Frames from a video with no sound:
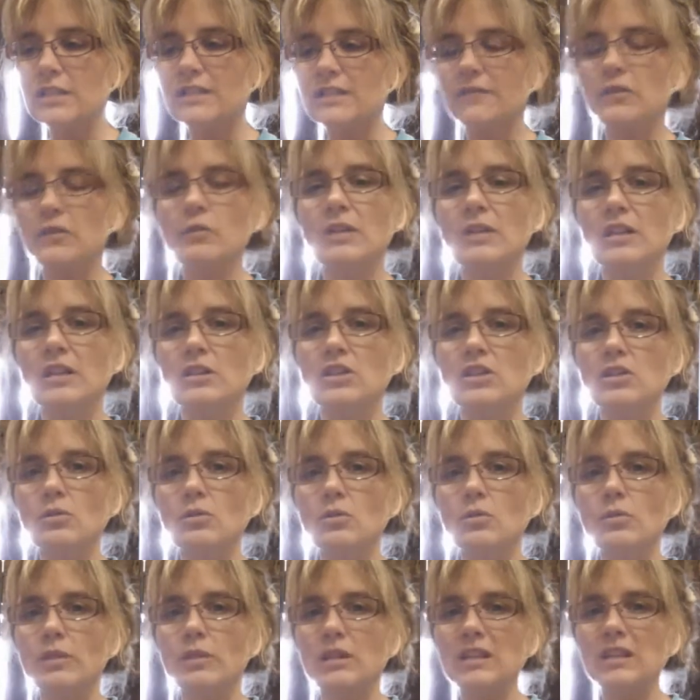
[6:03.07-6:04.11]
is if you can
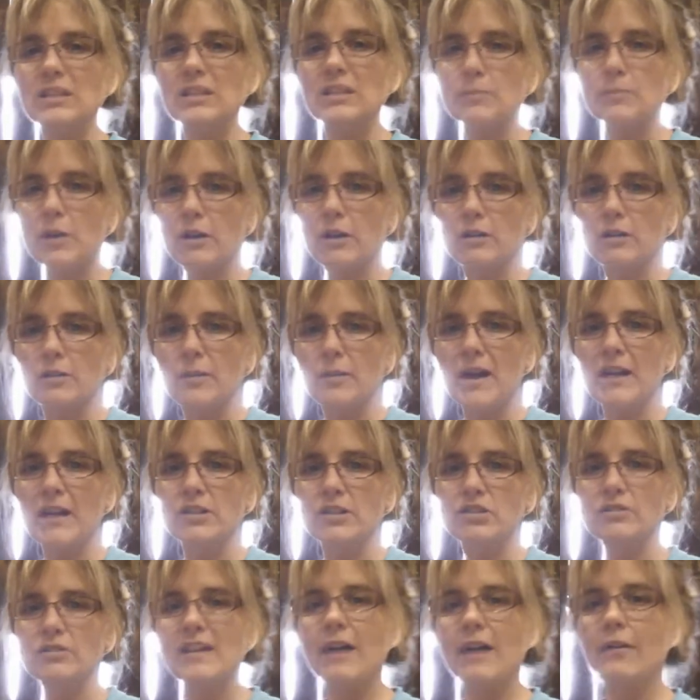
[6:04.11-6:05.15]
do this part of the
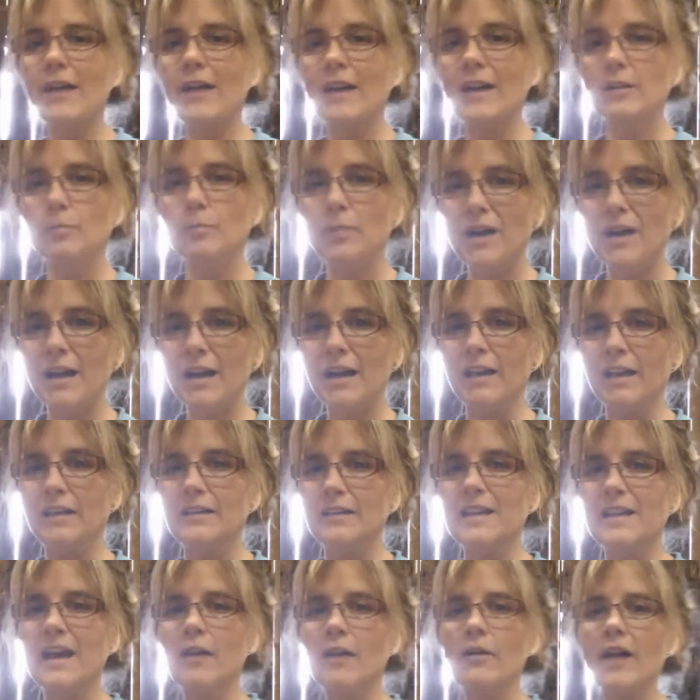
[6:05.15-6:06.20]
posture, now add a
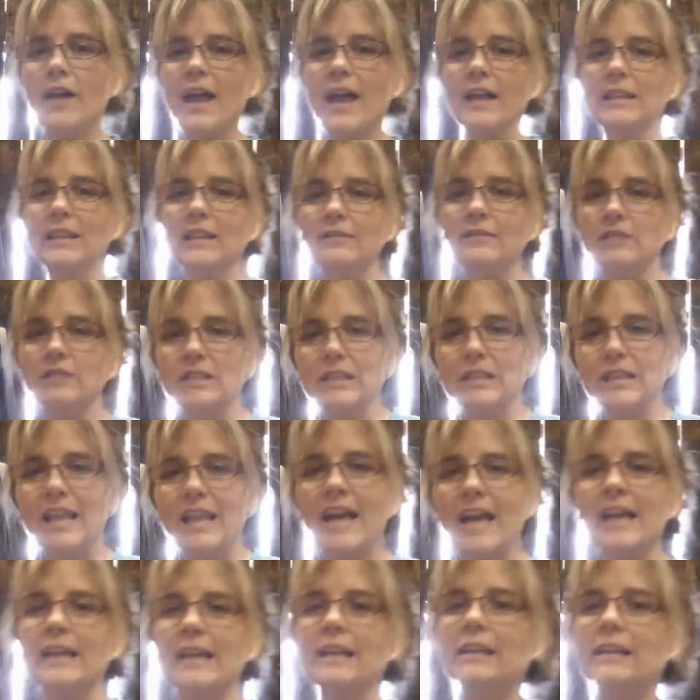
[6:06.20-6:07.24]
bind, now lift a
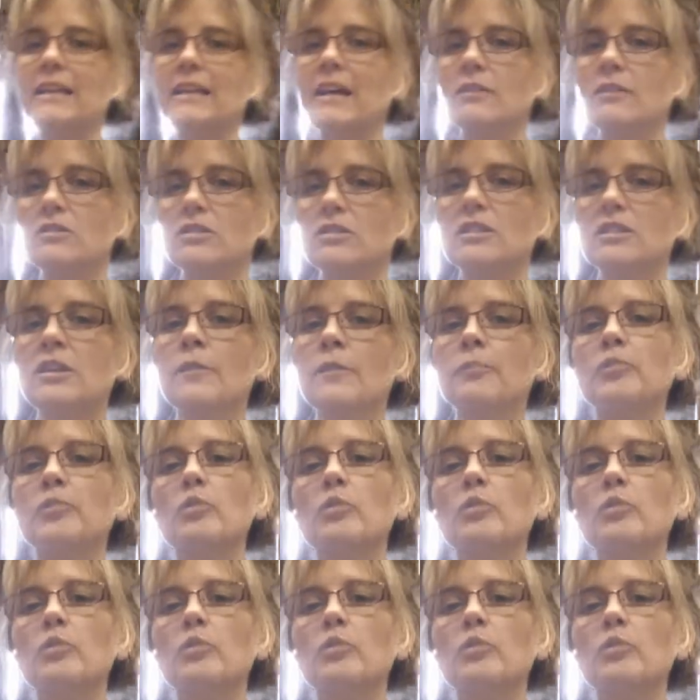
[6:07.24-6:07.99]
leg, now do this.